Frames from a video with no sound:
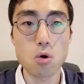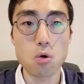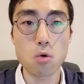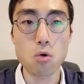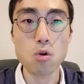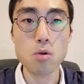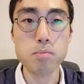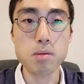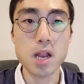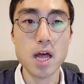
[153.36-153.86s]

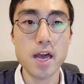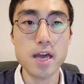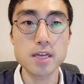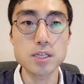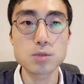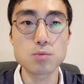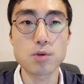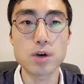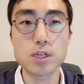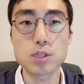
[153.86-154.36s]
All
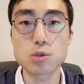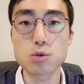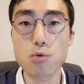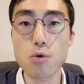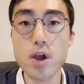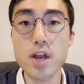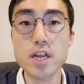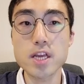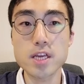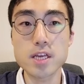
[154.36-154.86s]
players were
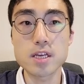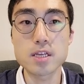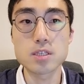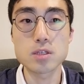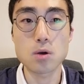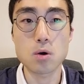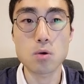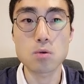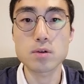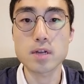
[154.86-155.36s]
20
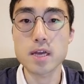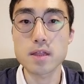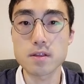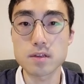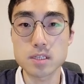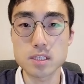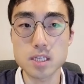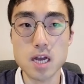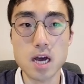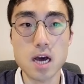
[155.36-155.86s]
years old at
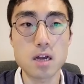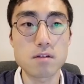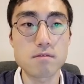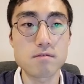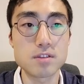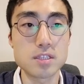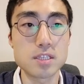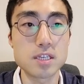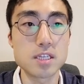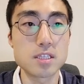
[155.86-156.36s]
the start
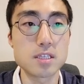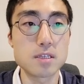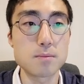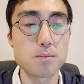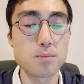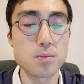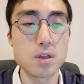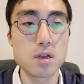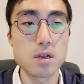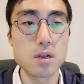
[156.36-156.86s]
of the season.